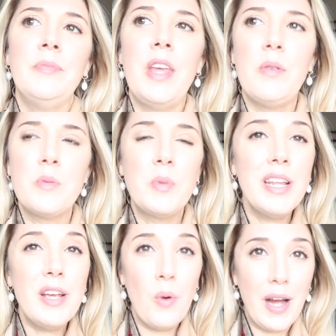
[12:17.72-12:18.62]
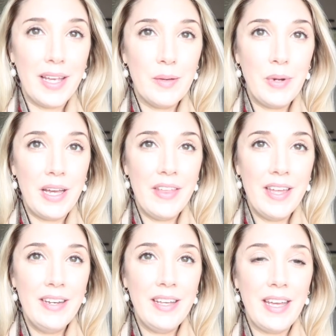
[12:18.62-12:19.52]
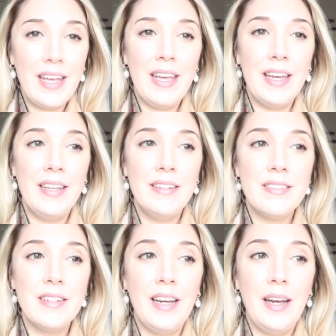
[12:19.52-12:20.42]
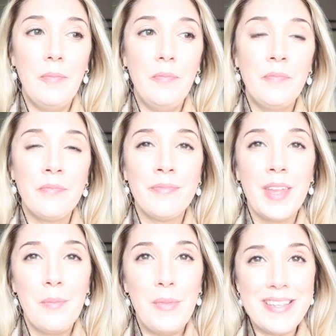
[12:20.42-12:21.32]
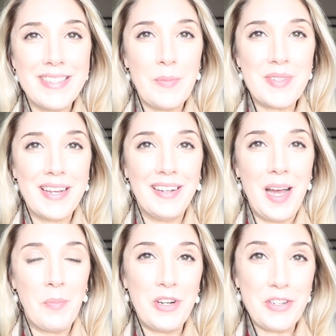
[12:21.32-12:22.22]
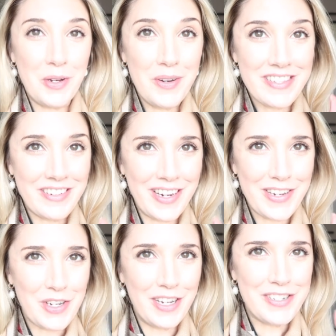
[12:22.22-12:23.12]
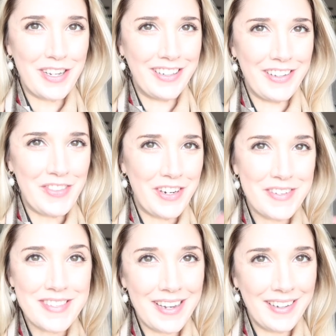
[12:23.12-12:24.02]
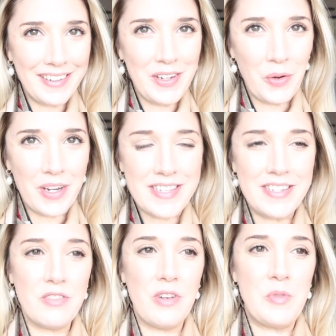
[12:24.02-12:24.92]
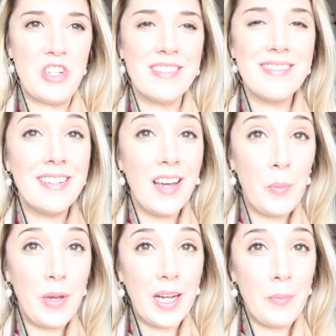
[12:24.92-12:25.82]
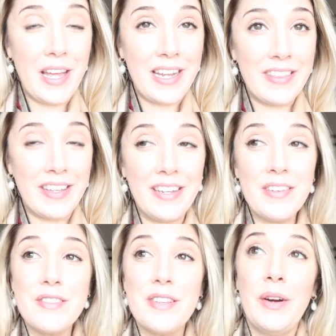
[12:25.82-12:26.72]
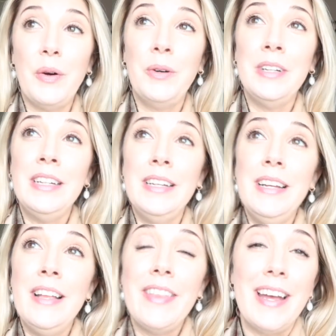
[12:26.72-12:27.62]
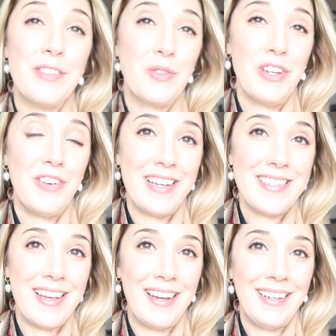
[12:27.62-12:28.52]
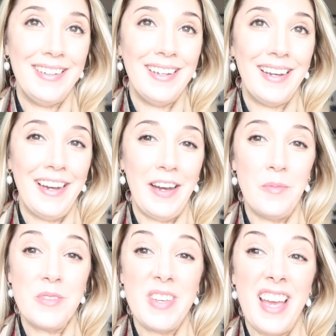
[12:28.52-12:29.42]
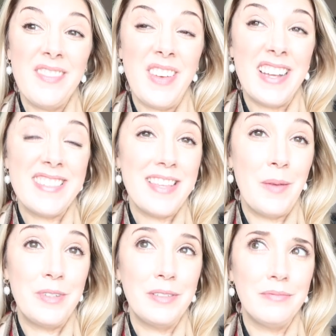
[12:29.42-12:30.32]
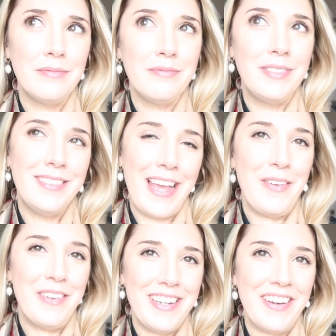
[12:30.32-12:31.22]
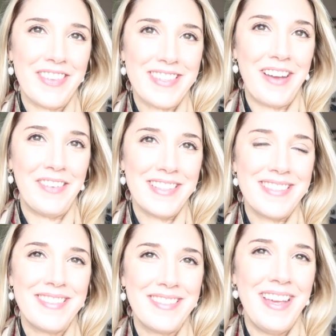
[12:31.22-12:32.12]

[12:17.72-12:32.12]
it was pretty quiet by then, and um, my sleep cycle app, which is always a great judge on if there's noise disruptions, did not pick up anything, so that's a really great sign. Um, so yeah, I slept, now you can hear the sirens,